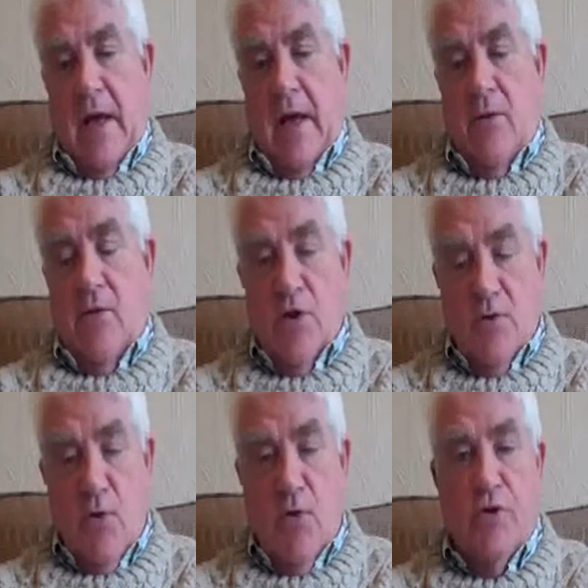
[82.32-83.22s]
It was only a
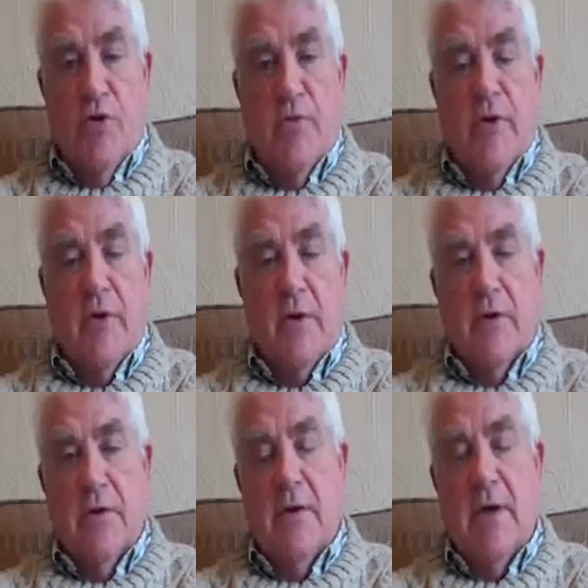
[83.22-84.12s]
small tumour. It was
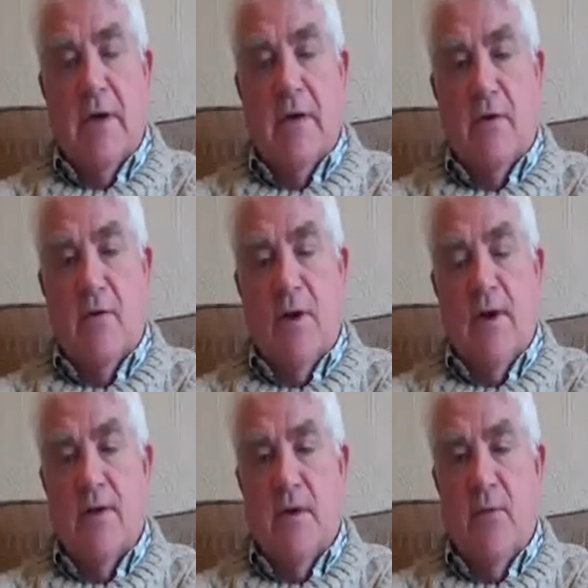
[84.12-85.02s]
contained
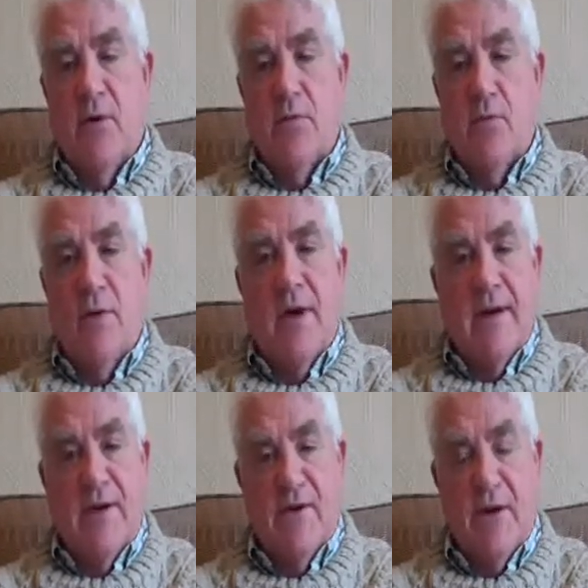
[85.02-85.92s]
right at the bottom
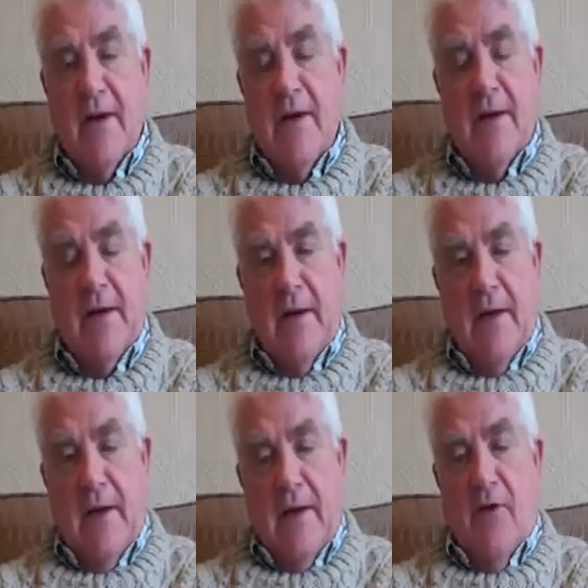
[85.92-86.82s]
right-hand side
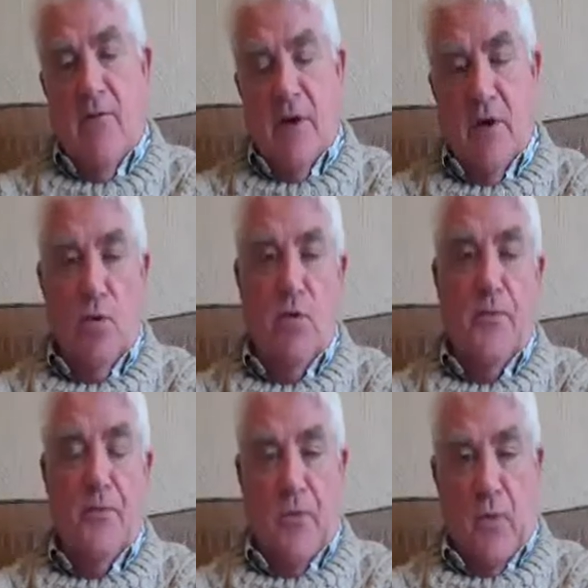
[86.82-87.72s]
of my
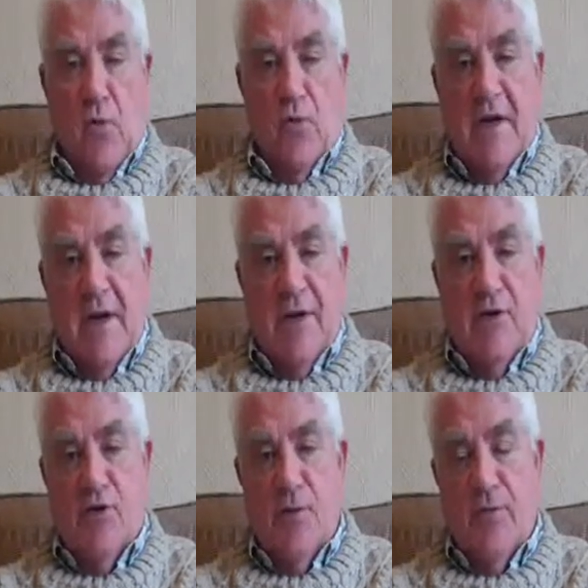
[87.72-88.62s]
colon, almost hidden
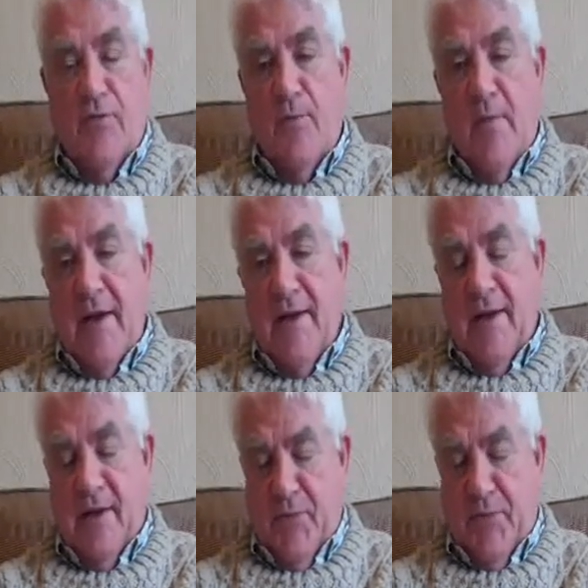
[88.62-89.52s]
just above the
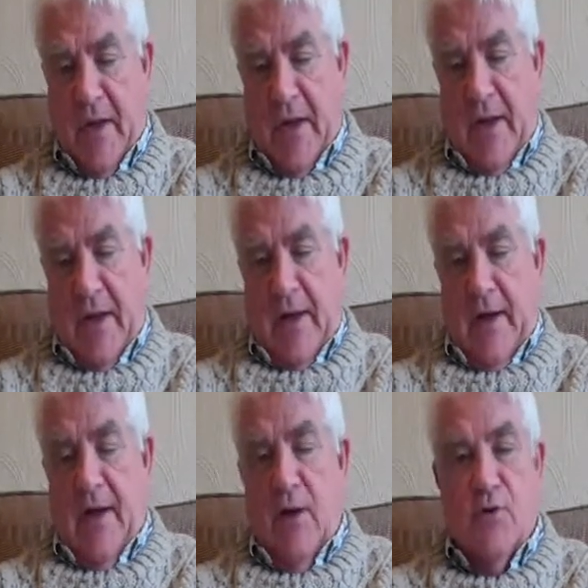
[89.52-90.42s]
appendix.
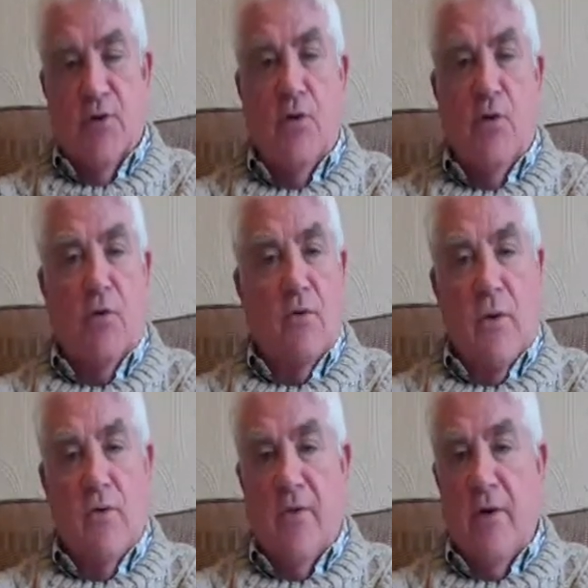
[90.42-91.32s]
And I was told
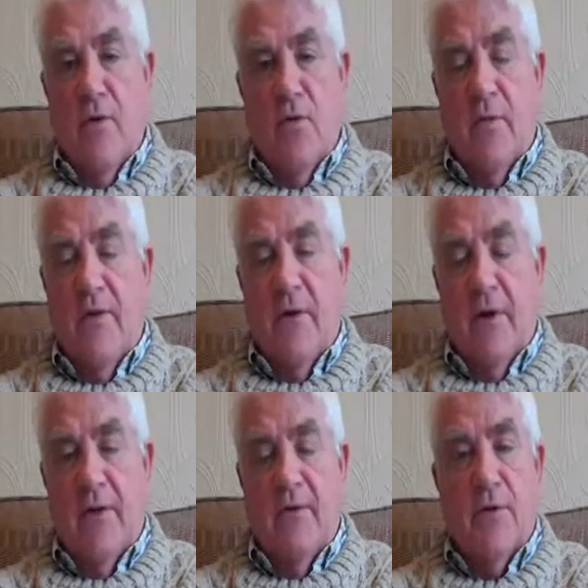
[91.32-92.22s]
it would have been
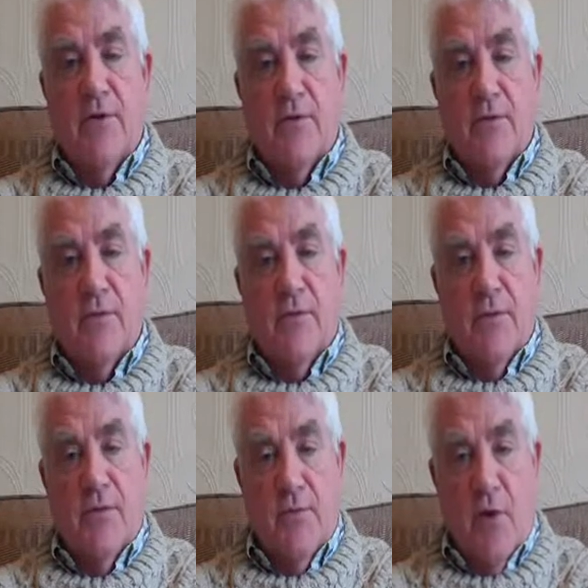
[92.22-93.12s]
very difficult
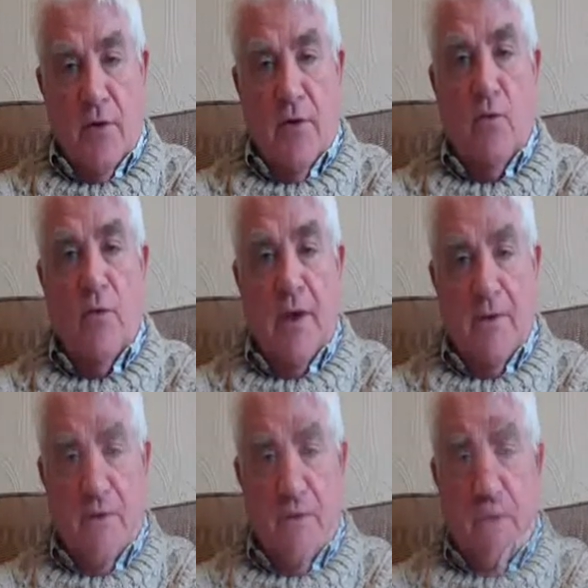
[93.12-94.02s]
to spot without
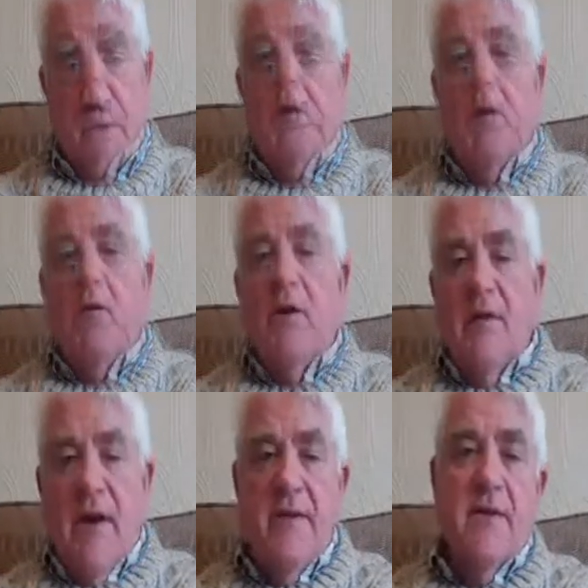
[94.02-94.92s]
screening. Since
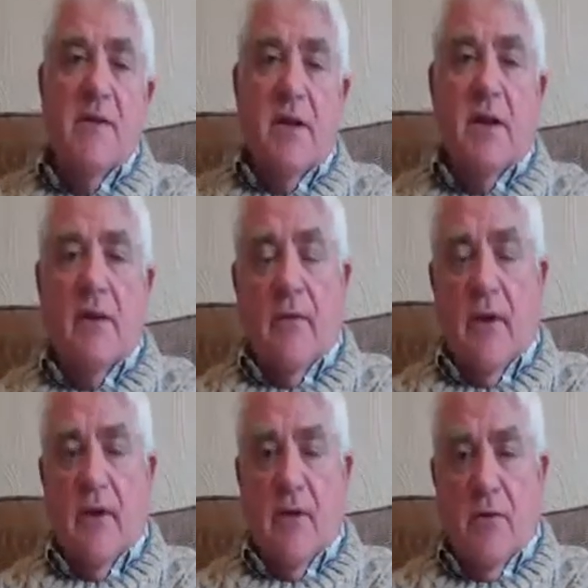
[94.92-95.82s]
I've had this thing,
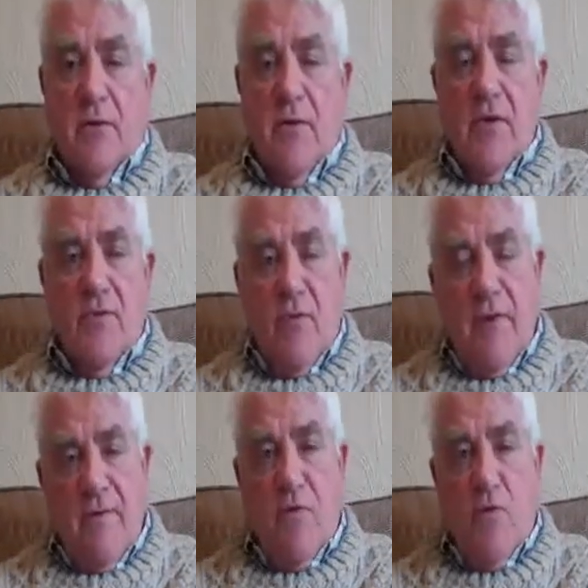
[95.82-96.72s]
it's
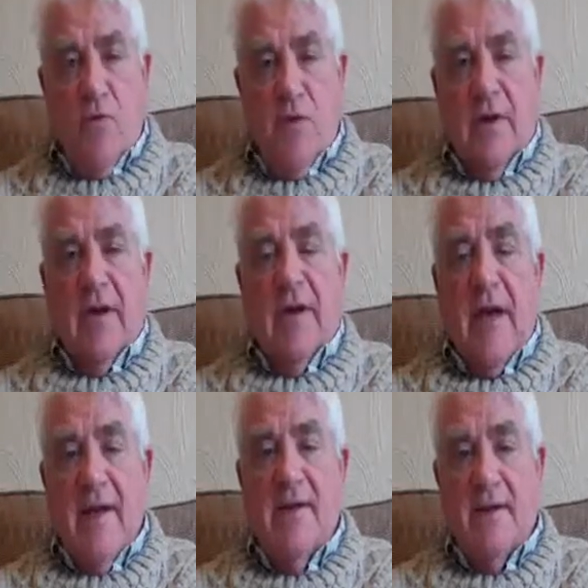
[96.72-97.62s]
reinforced the thing that
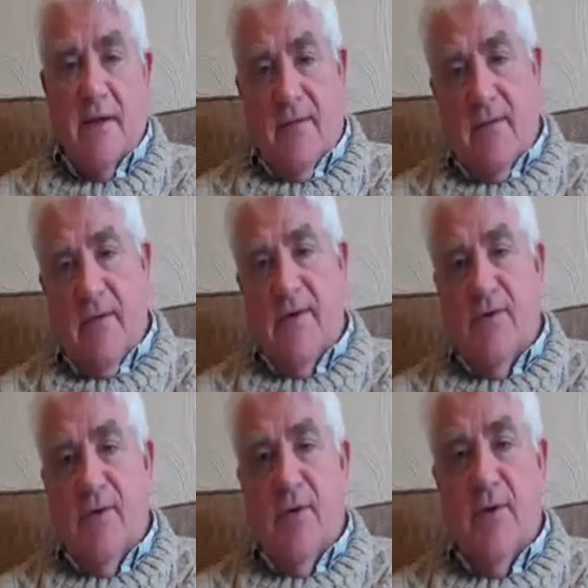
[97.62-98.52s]
cancer is
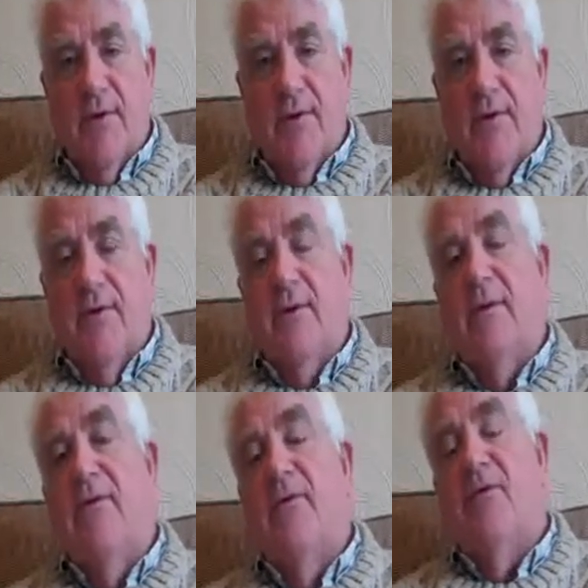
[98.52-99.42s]
no longer
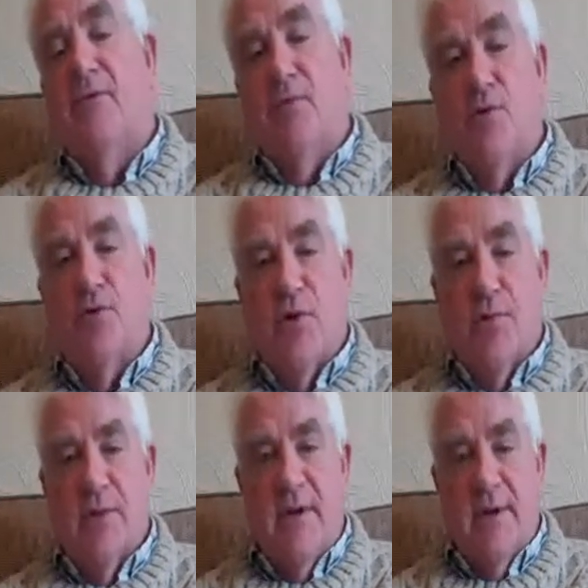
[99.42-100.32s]
the taboo
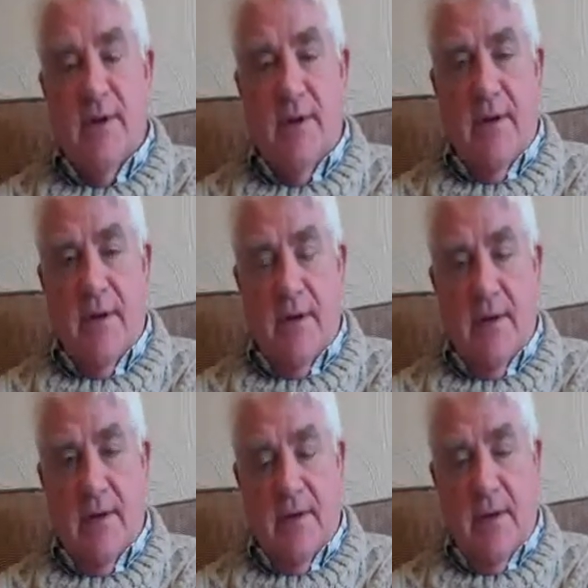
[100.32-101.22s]
subject it
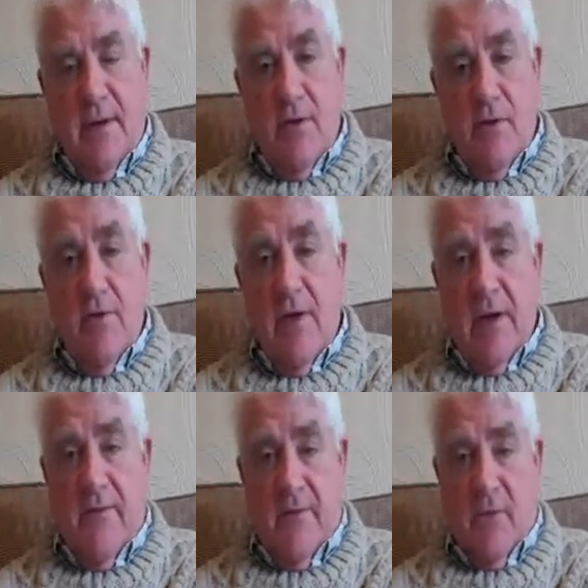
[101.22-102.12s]
used to
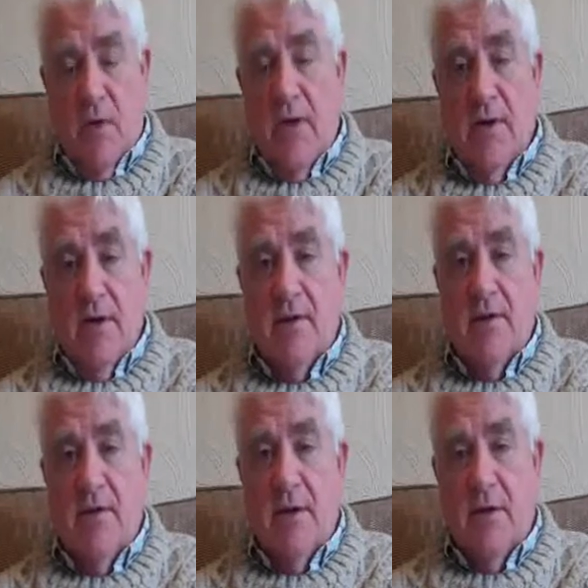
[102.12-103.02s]
be 20,
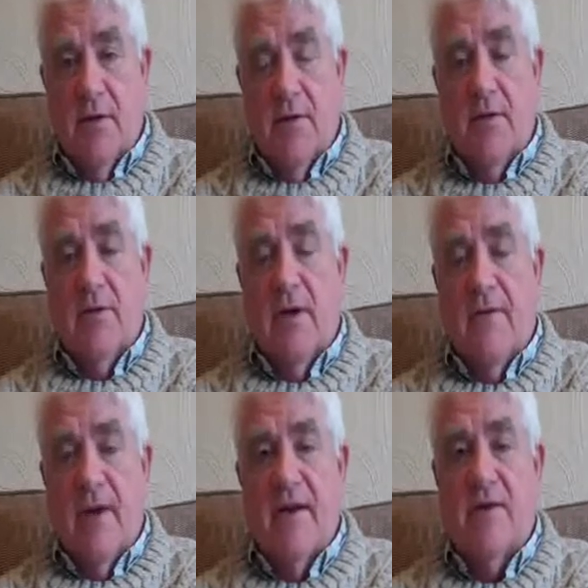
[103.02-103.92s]
30 years ago. The
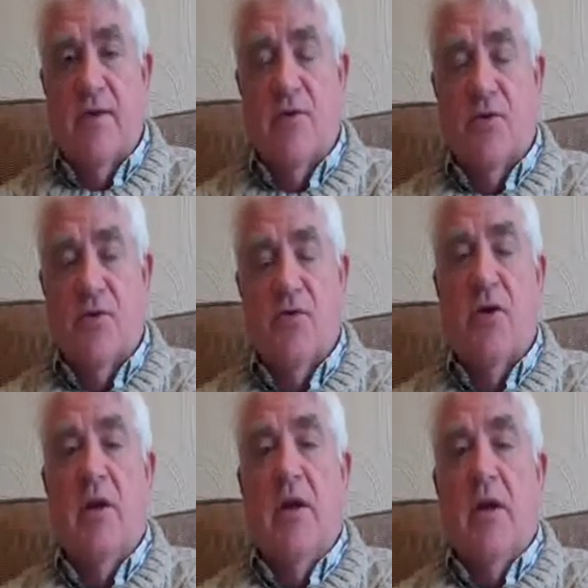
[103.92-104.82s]
advances are
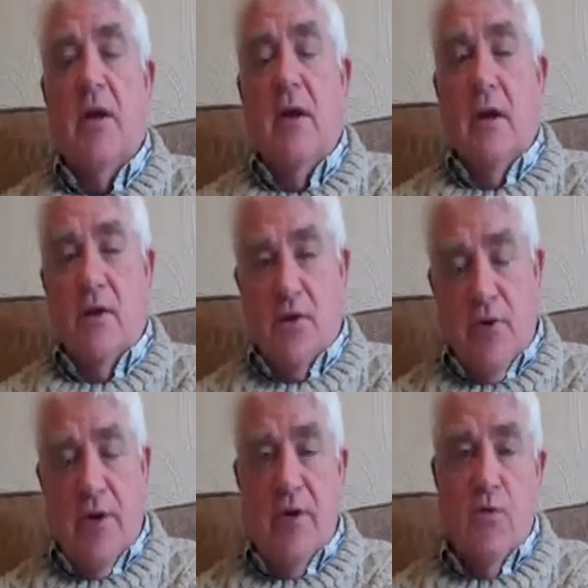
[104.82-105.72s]
such, and
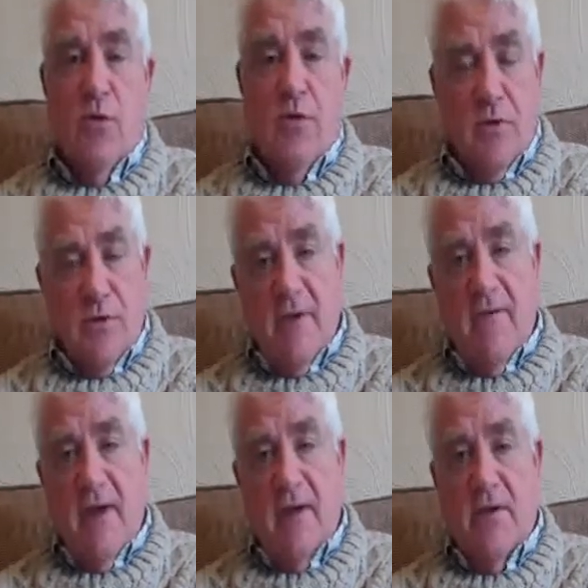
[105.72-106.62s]
screening is one of those
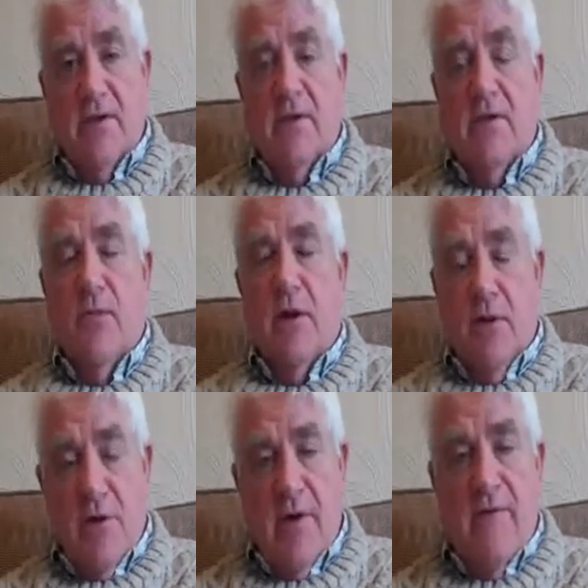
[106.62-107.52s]
advances. There'll be
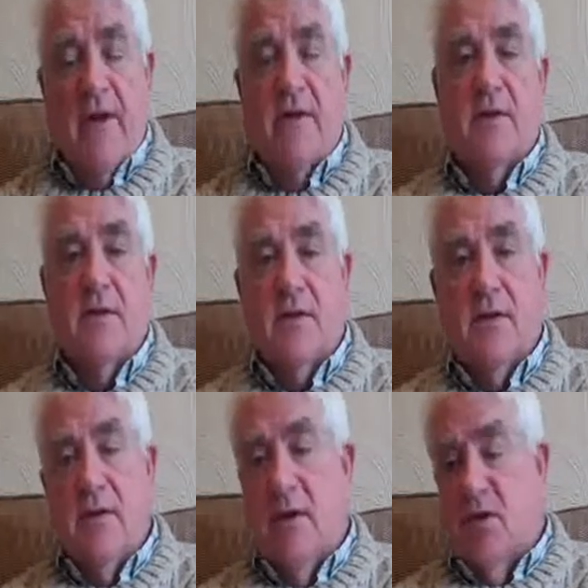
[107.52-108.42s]
other advances in
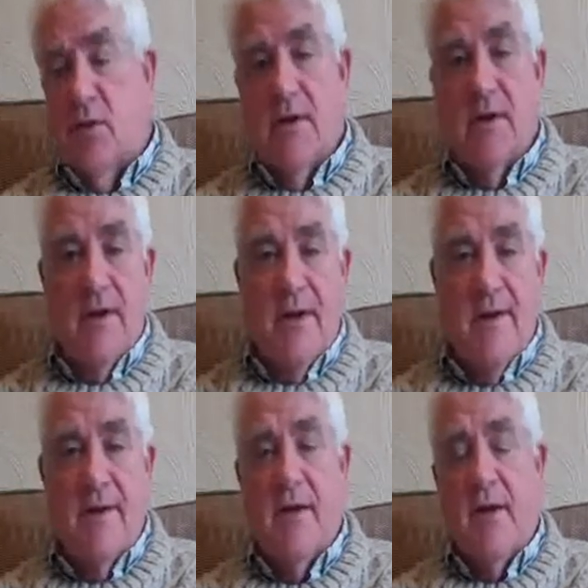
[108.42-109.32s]
the next 20
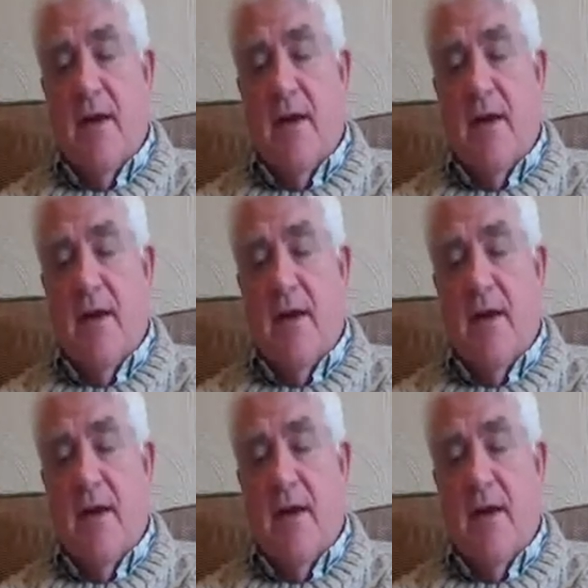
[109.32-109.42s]
years